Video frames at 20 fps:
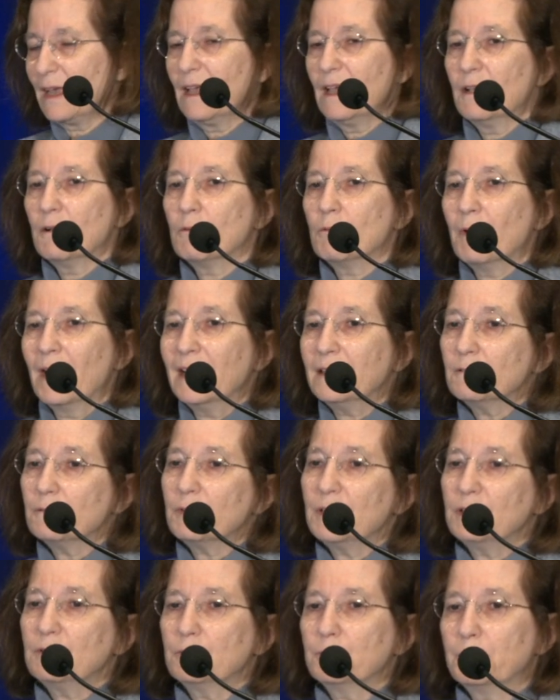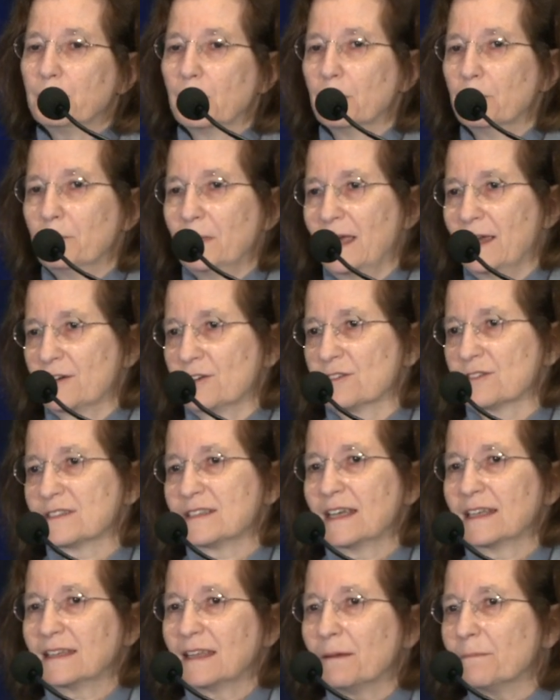When we do bone marrows
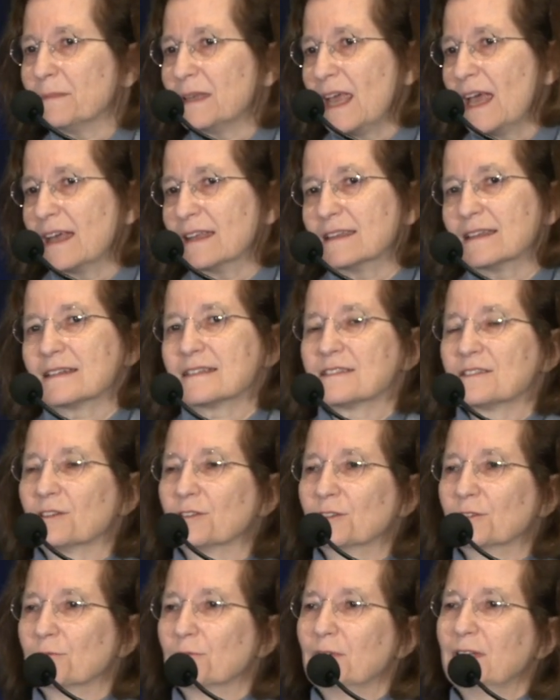at MD Anderson,